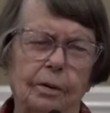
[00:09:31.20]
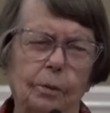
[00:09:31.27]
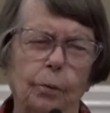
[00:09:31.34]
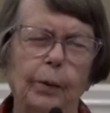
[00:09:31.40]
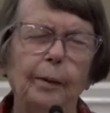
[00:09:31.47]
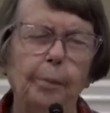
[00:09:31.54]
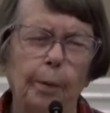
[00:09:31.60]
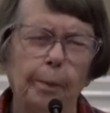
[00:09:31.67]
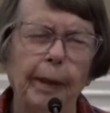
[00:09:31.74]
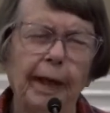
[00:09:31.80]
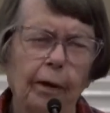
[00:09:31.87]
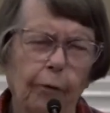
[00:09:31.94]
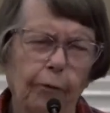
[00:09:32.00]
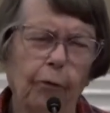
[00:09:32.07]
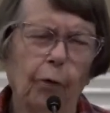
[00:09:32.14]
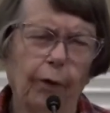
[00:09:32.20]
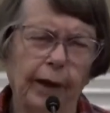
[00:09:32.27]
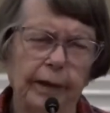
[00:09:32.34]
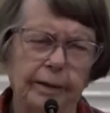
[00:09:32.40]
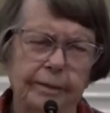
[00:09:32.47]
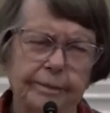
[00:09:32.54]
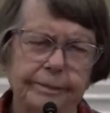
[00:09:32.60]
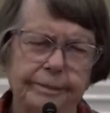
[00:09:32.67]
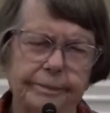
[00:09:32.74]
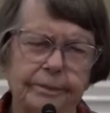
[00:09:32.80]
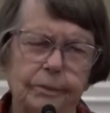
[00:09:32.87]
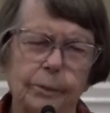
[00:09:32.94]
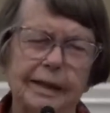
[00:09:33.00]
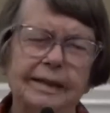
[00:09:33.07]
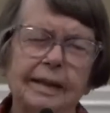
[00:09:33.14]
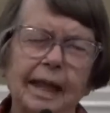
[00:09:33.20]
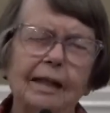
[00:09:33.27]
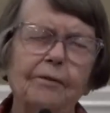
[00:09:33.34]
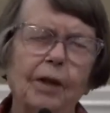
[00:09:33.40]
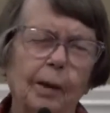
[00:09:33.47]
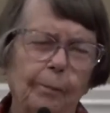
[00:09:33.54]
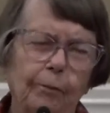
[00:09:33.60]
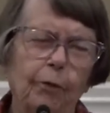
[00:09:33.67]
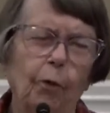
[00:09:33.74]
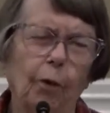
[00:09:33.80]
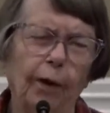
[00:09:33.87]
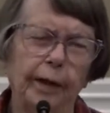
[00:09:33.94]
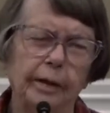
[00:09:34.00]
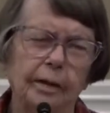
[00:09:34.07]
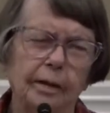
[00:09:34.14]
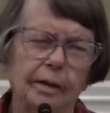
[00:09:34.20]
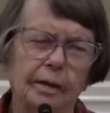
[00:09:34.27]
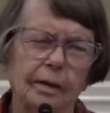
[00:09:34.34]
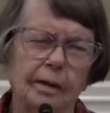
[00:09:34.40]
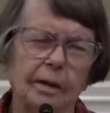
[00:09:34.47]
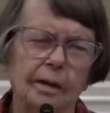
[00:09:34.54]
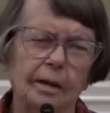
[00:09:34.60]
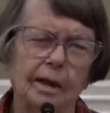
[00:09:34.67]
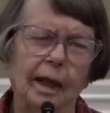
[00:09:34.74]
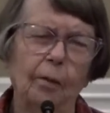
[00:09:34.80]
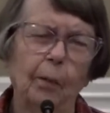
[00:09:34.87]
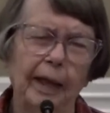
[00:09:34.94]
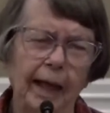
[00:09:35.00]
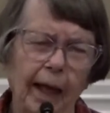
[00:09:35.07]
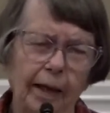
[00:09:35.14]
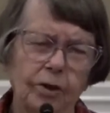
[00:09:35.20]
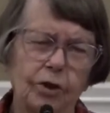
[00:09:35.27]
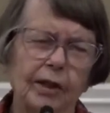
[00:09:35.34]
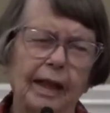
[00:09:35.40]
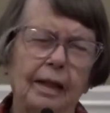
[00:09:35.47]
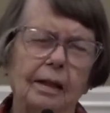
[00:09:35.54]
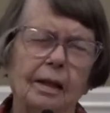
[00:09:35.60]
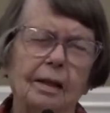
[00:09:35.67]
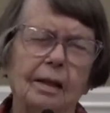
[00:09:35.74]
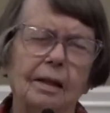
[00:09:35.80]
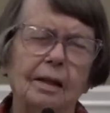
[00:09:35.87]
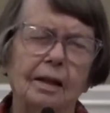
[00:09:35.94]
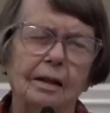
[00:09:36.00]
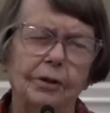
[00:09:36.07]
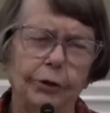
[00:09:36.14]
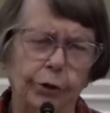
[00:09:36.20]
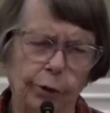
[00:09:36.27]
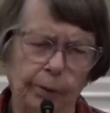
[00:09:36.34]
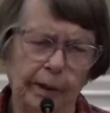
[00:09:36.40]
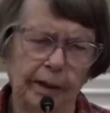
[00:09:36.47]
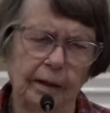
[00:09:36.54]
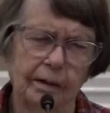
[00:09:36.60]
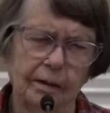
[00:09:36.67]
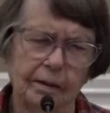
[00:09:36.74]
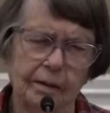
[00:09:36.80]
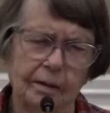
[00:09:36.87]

we prepare for it, we save up for it, and we actually do it.